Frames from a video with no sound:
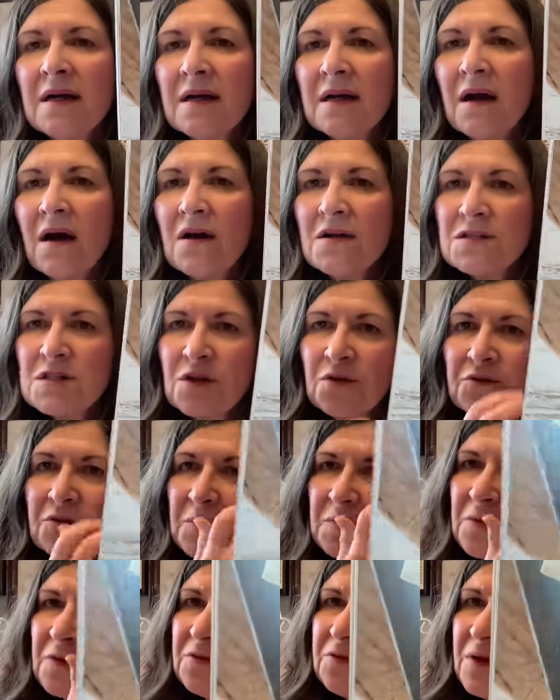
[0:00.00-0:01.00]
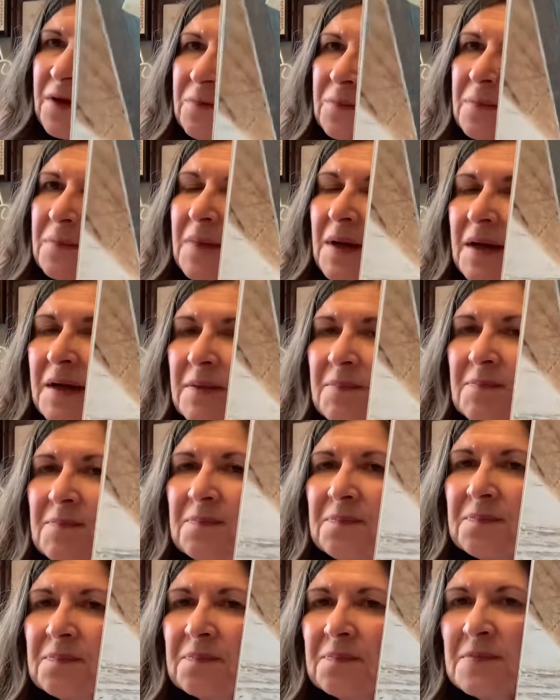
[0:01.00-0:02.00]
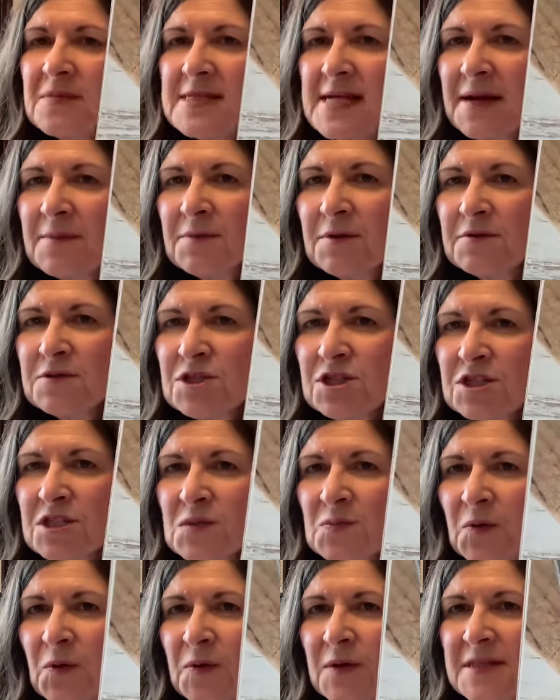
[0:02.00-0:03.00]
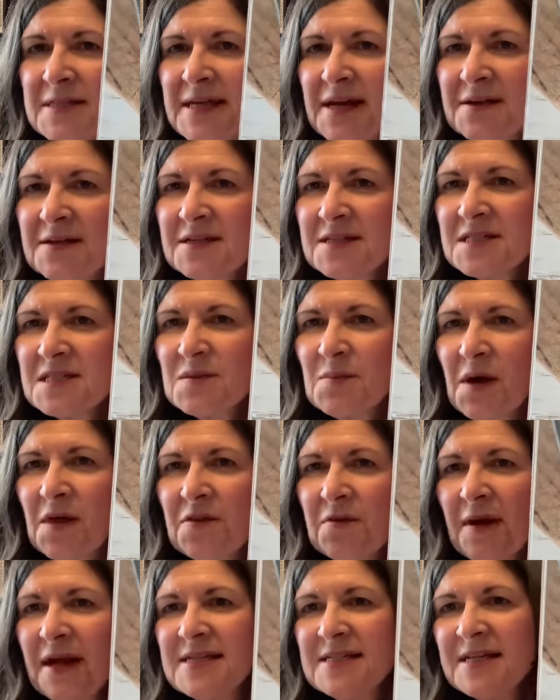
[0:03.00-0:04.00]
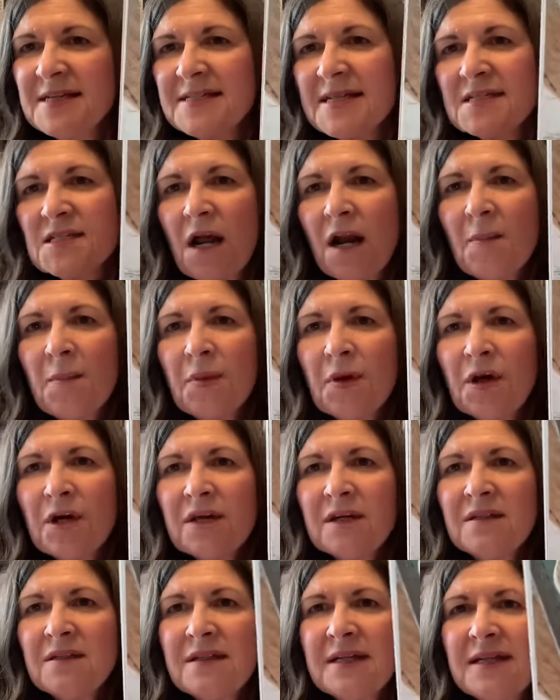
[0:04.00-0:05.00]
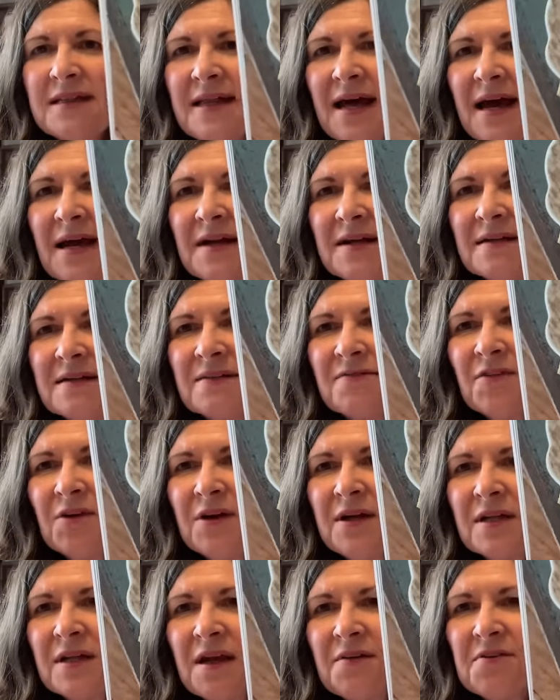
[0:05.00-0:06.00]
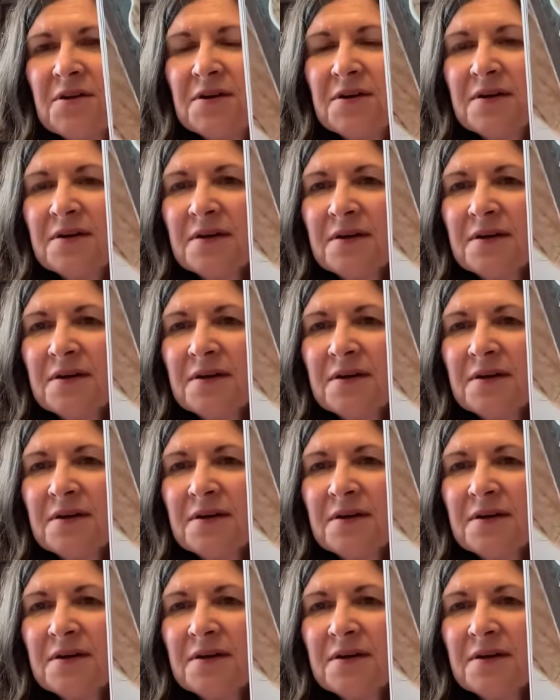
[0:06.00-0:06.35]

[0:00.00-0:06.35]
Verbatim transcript: Also from the front um, sample, she just broke it down into some other ideas. That's on a book. Look at that. Very clever.